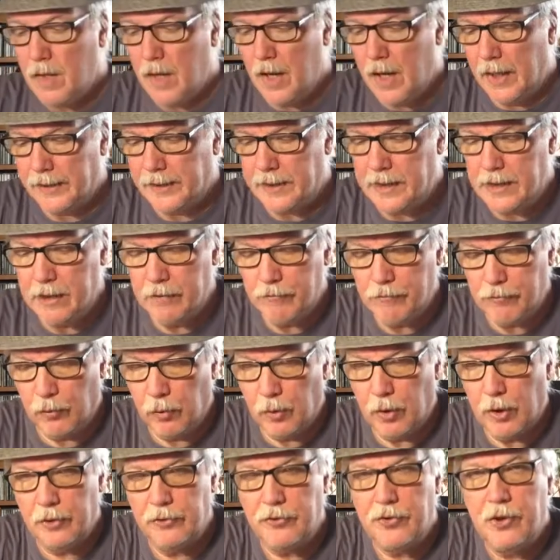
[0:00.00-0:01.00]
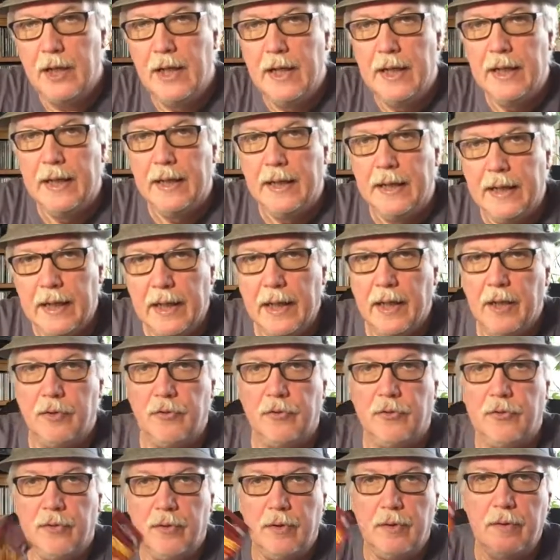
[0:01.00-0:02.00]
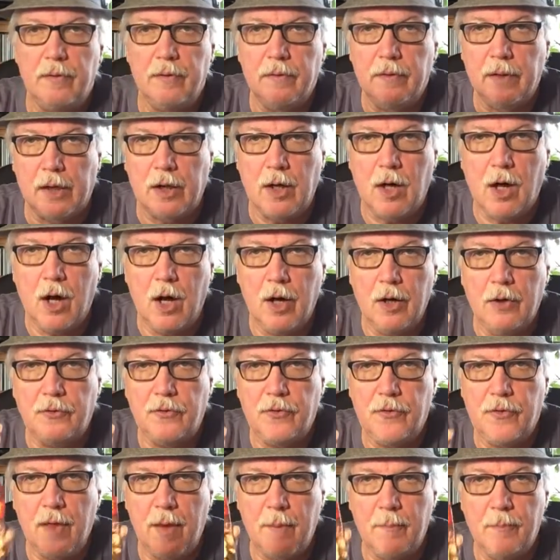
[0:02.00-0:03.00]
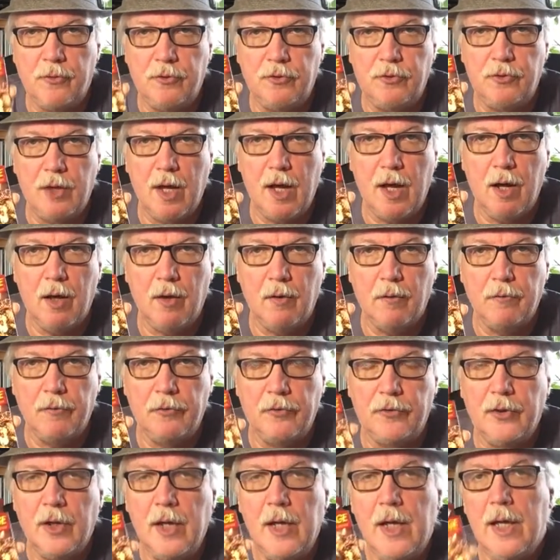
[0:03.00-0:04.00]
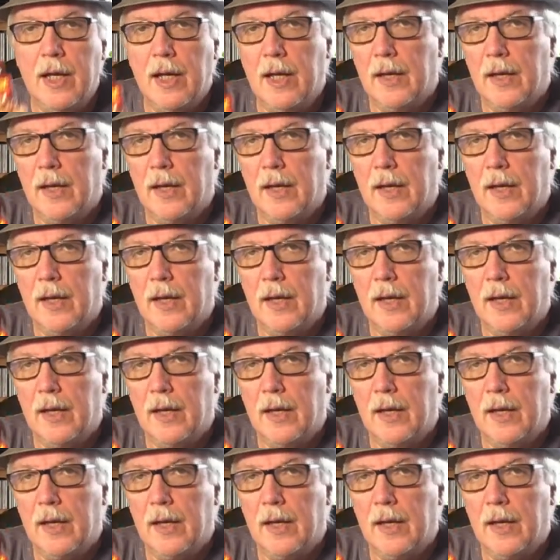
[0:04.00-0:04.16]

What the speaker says: Keyforge is the cards themselves.